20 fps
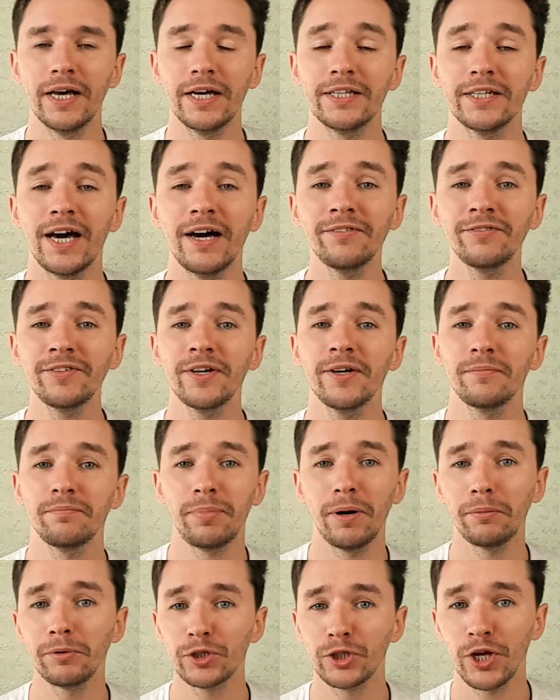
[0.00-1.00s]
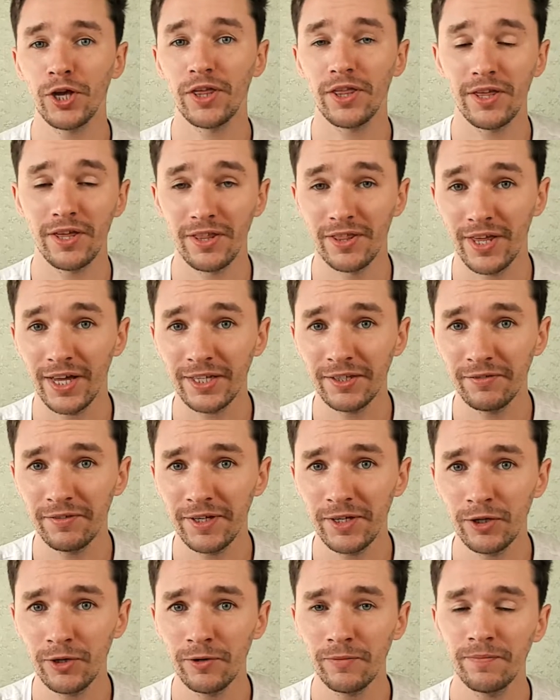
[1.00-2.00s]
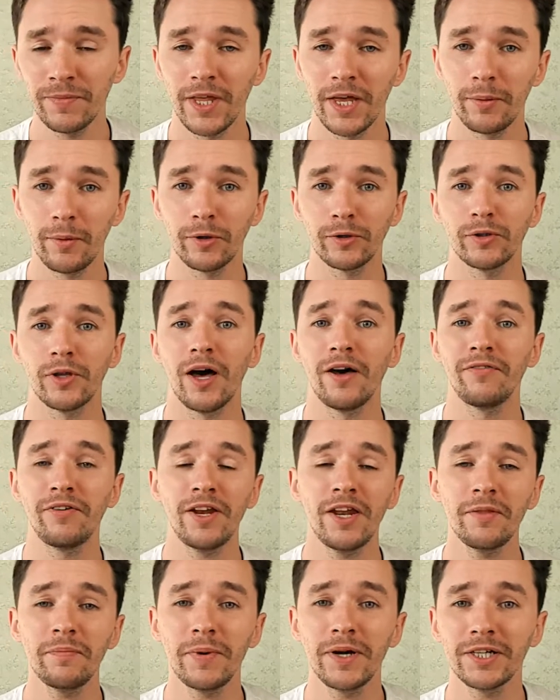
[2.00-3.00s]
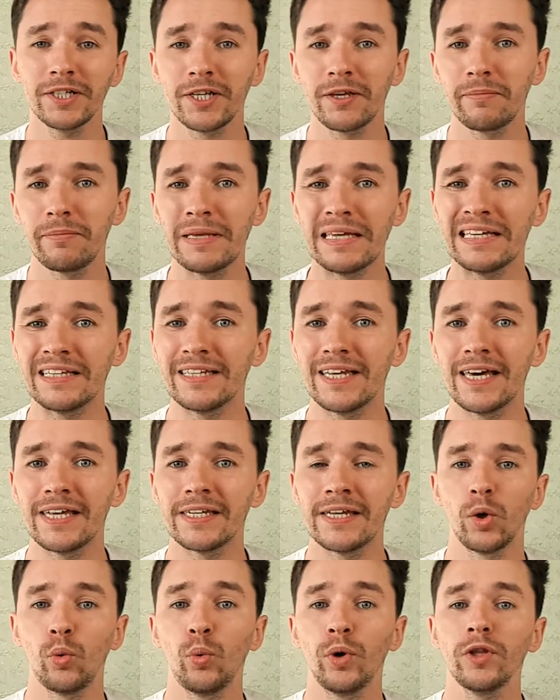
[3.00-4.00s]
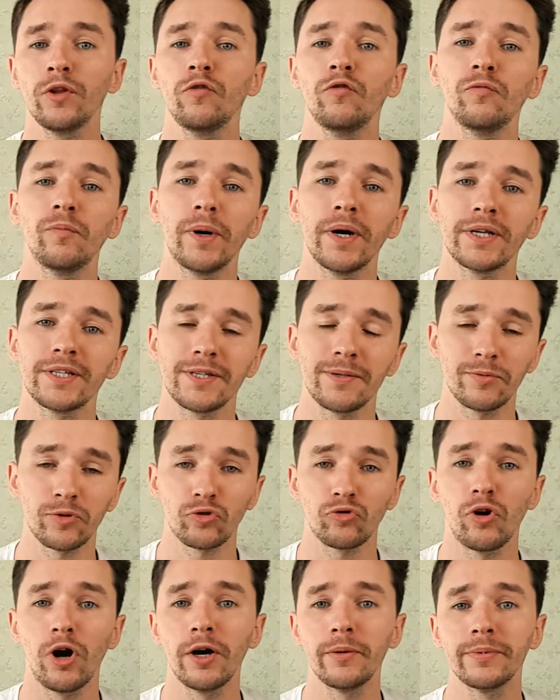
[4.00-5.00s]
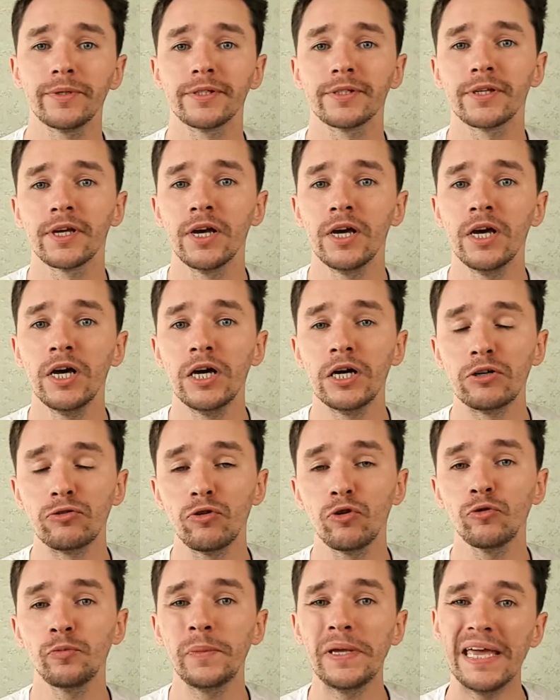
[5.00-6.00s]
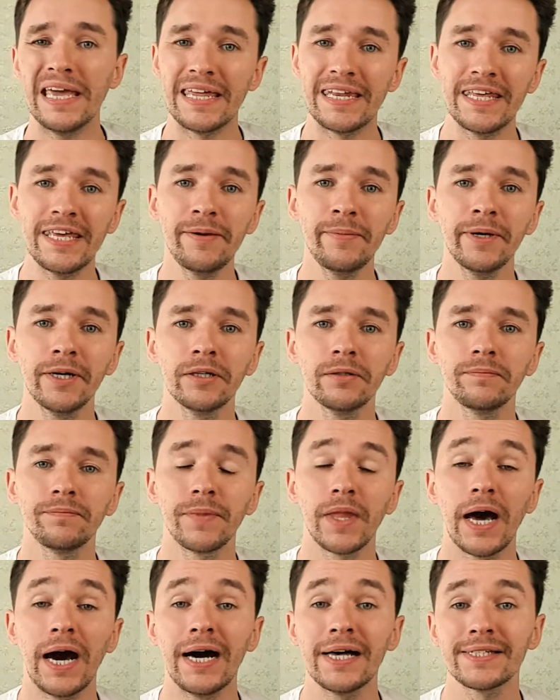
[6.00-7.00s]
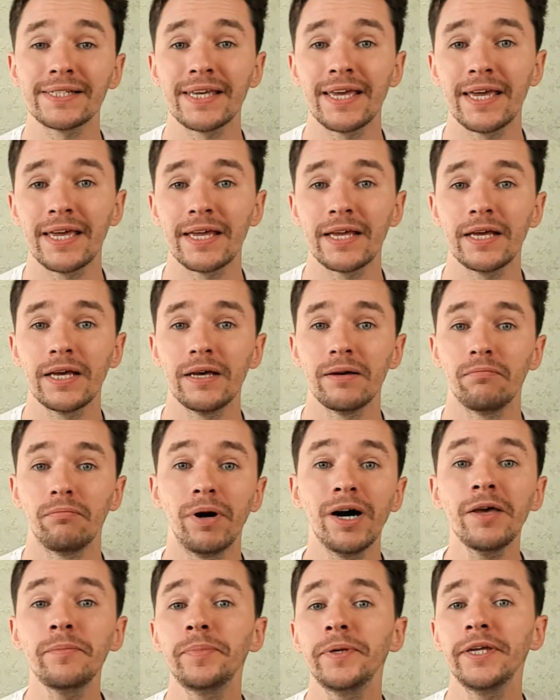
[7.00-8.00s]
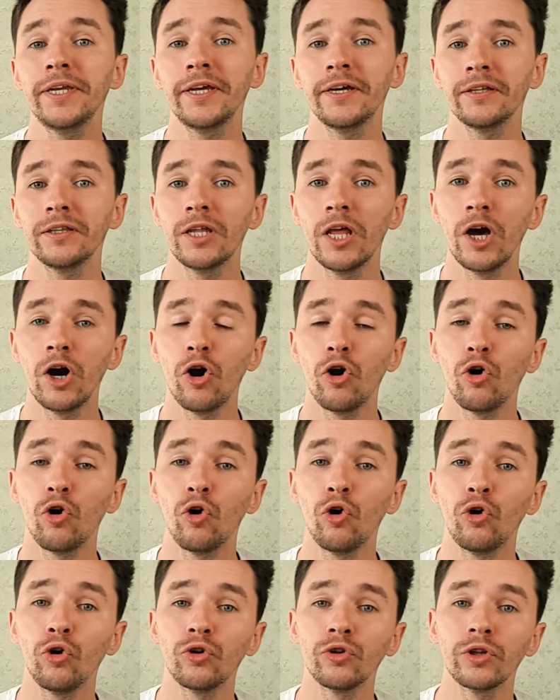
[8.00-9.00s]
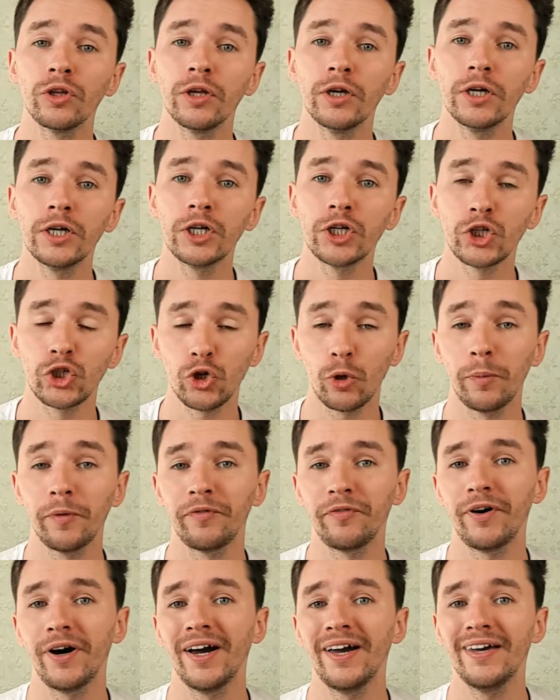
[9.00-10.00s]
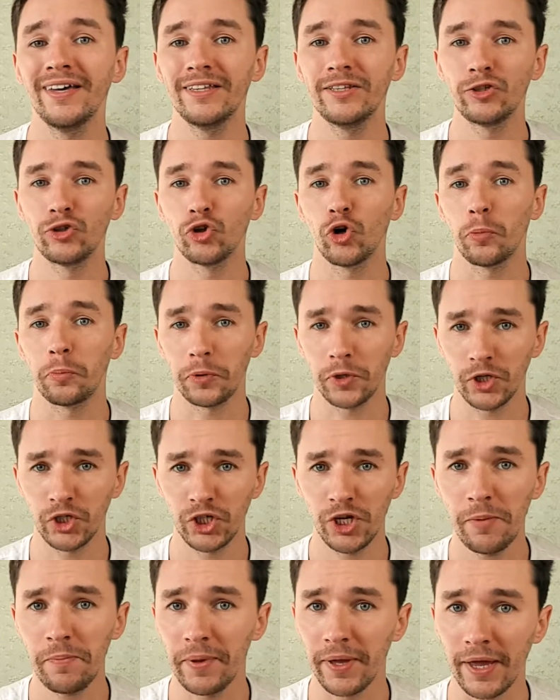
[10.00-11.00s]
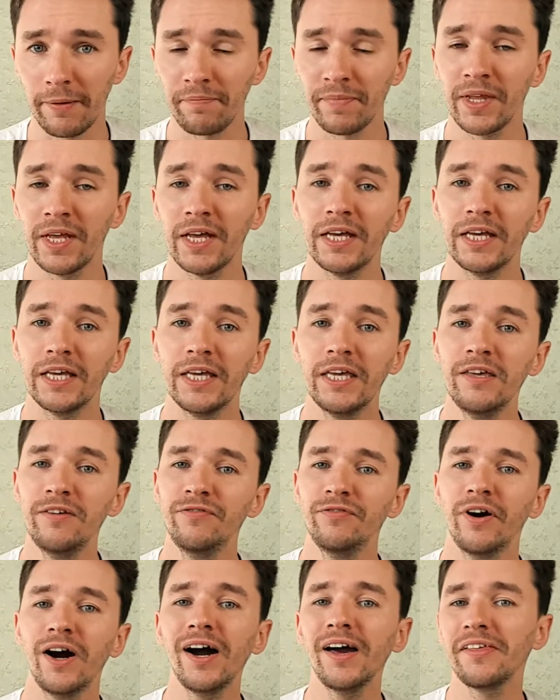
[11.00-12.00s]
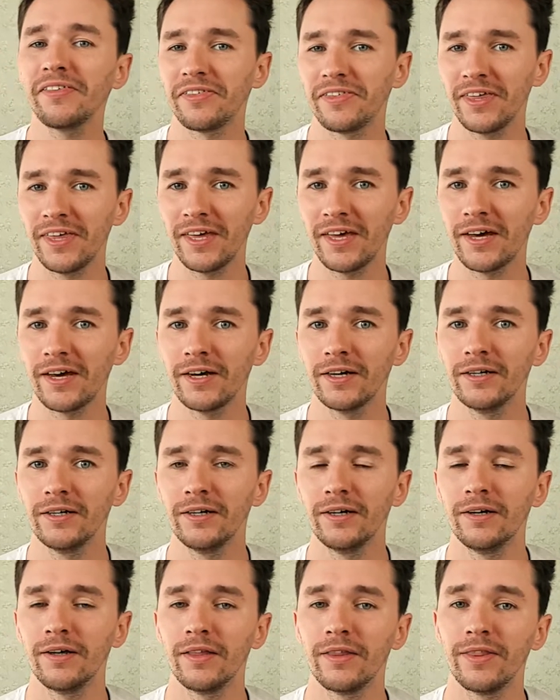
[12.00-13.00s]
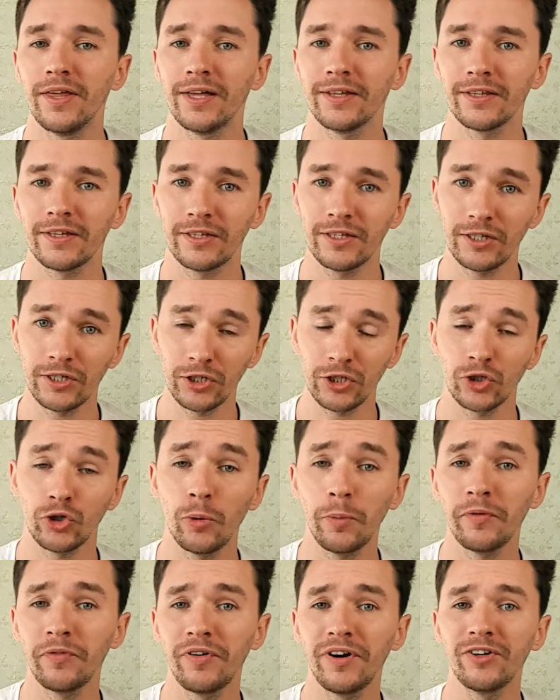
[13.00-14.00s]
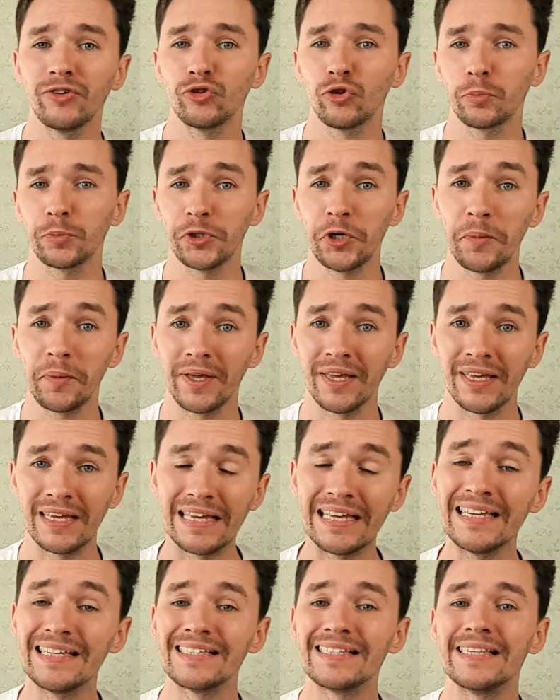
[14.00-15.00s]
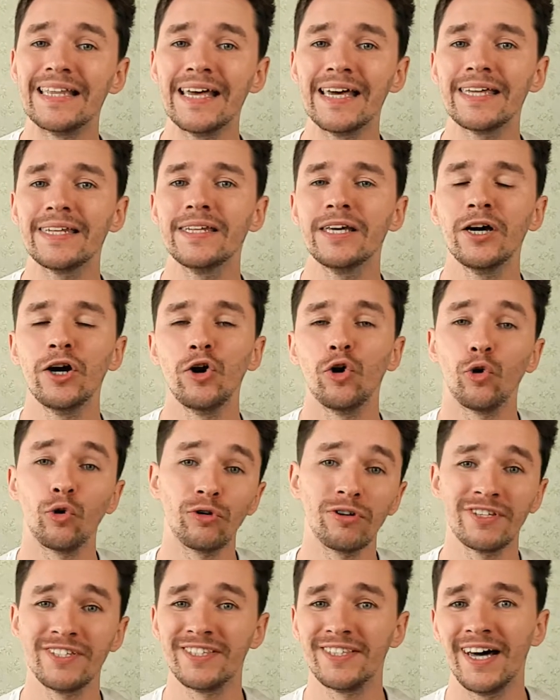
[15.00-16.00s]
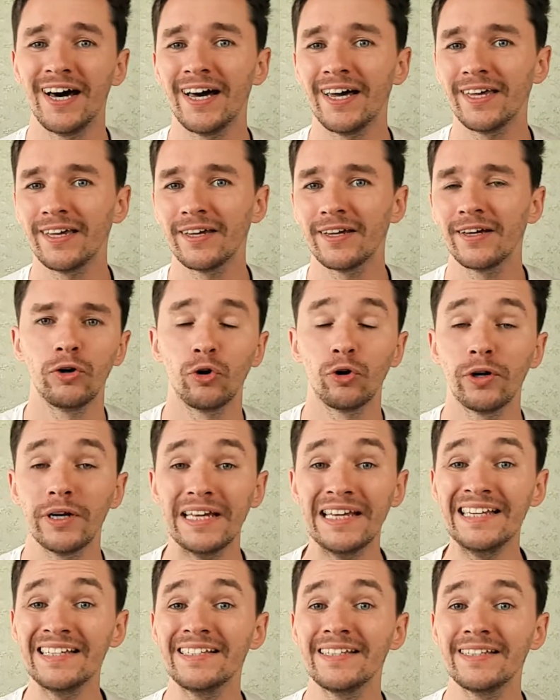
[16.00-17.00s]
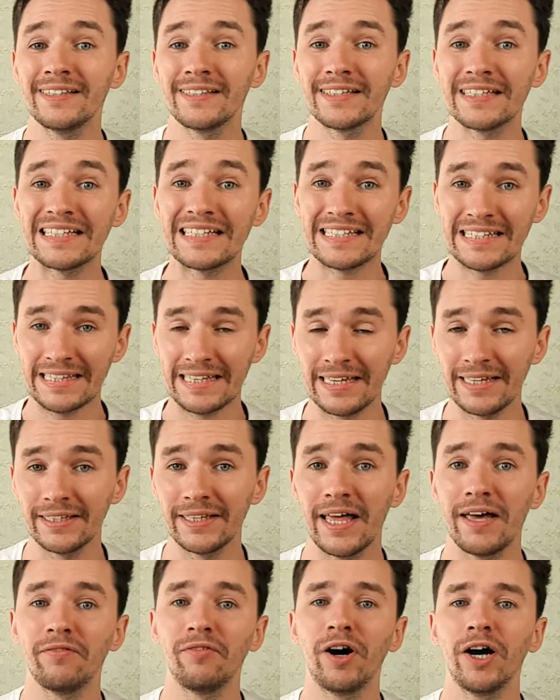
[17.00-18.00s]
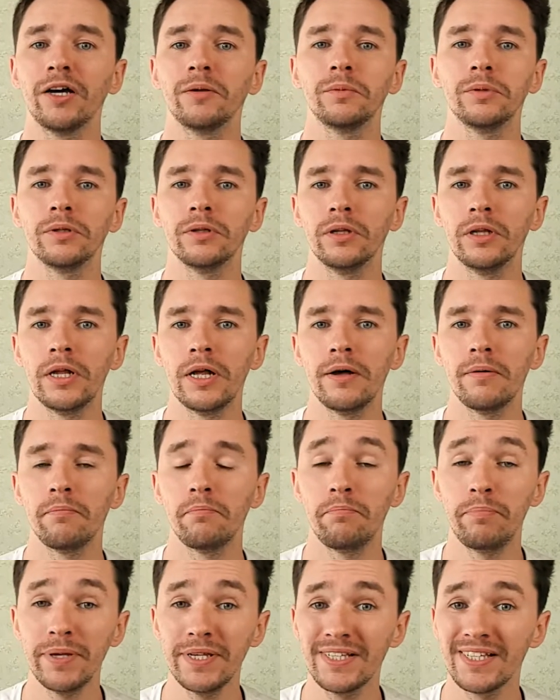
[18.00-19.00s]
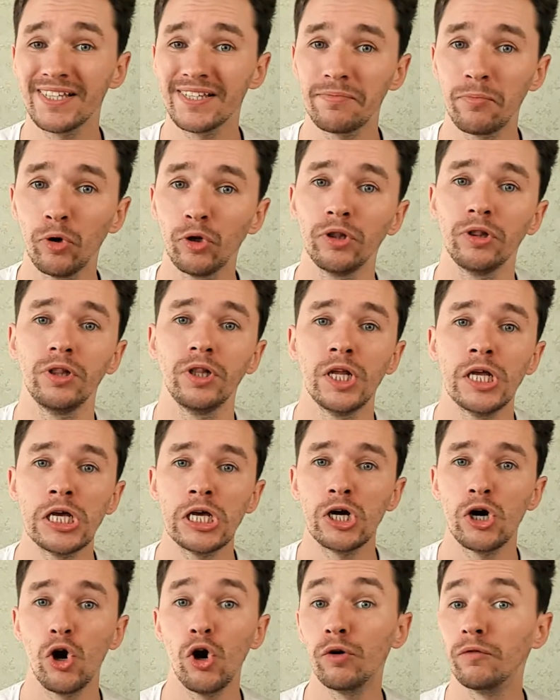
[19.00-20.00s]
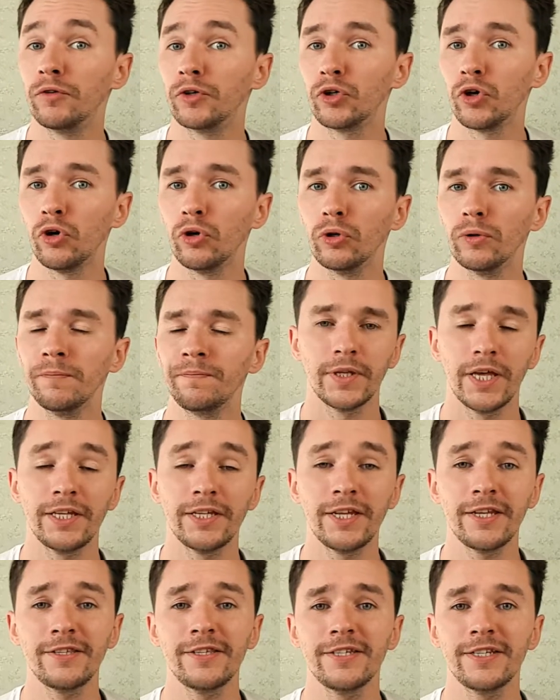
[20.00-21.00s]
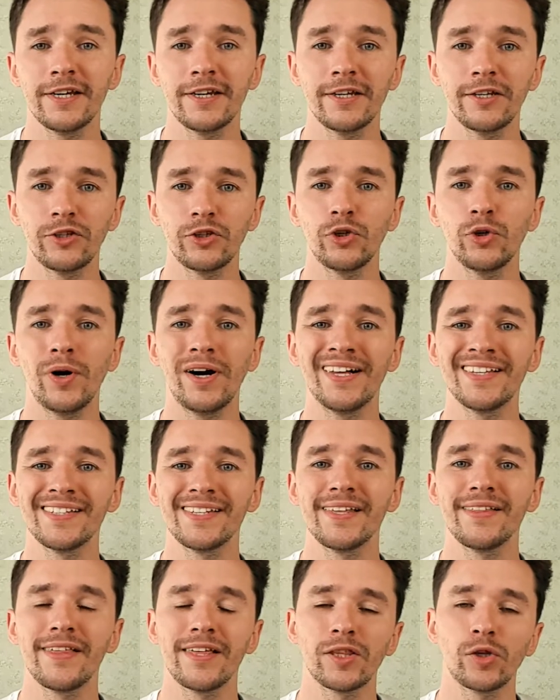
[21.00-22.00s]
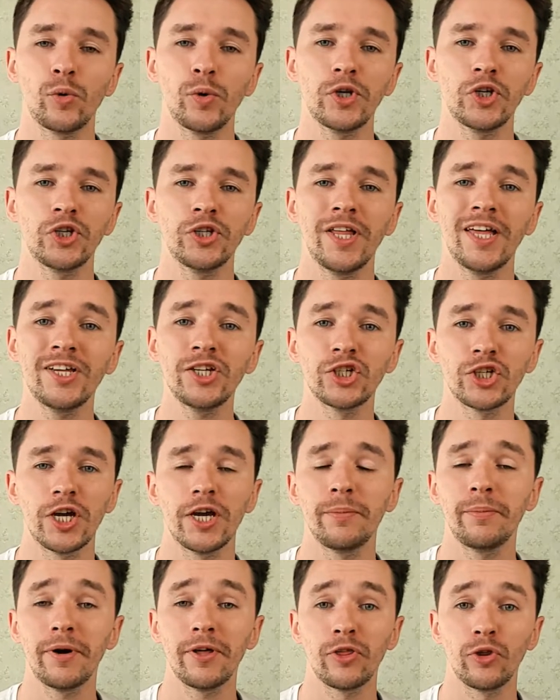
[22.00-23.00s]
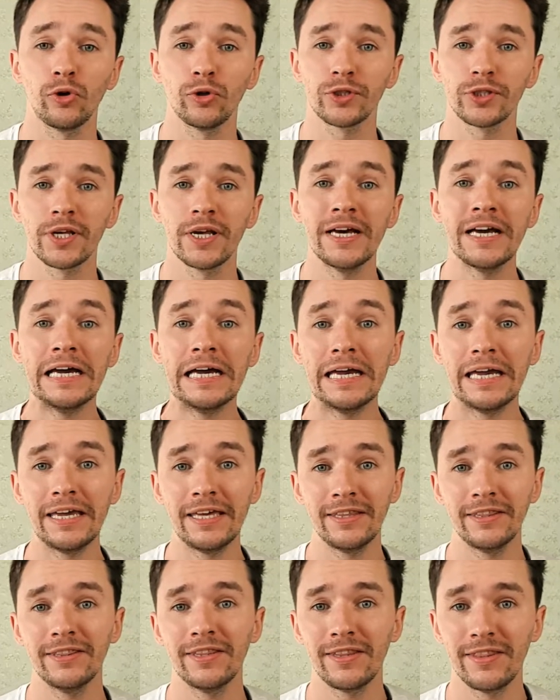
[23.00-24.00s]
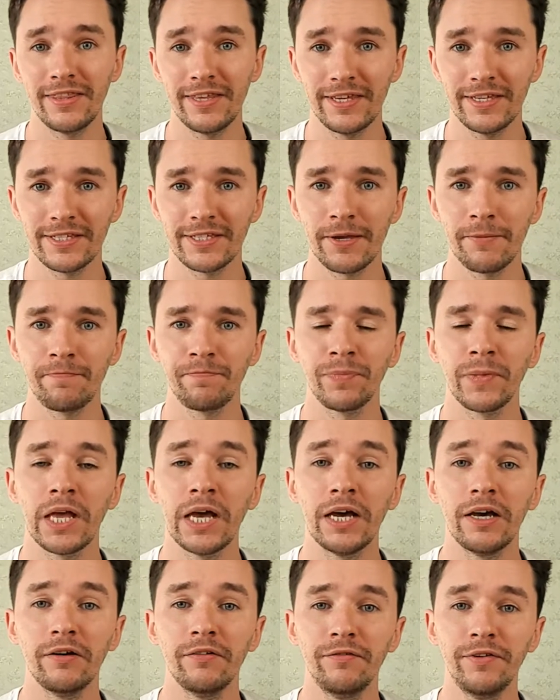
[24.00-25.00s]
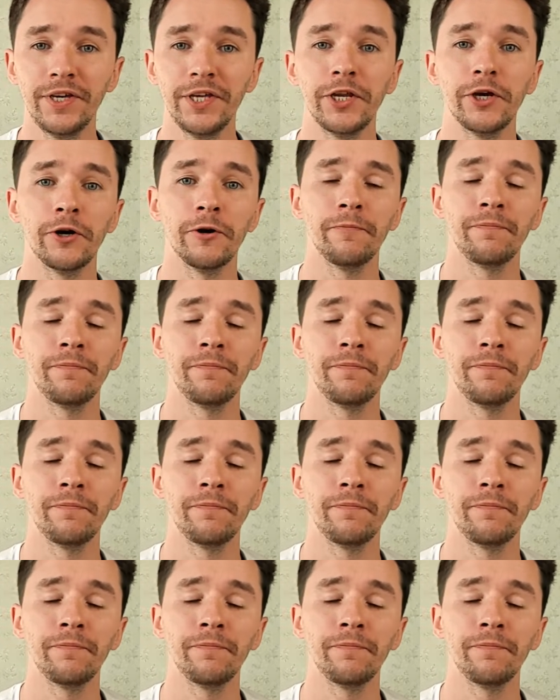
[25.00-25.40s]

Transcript: And after publishing that video about affiliate marketing being dead, one of my subscribers wrote me an email asking my opinion on Shopify drop shipping. If I think that Shopify drop shipping is dead or is dying, or is it still a viable business model overall? And I decided to answer that question and share my thoughts in this video.